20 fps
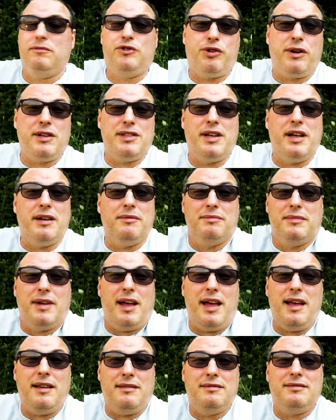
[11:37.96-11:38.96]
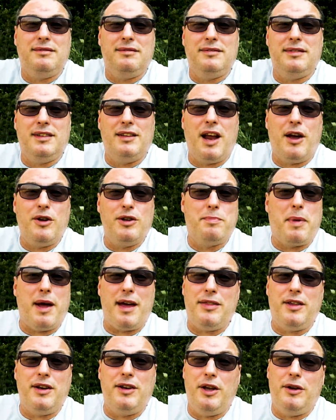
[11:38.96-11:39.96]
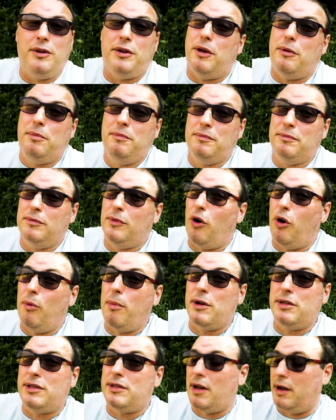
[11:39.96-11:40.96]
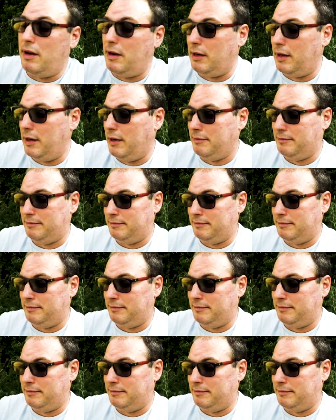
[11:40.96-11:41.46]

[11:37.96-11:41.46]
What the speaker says: trust it. It knows better than you do, almost certainly.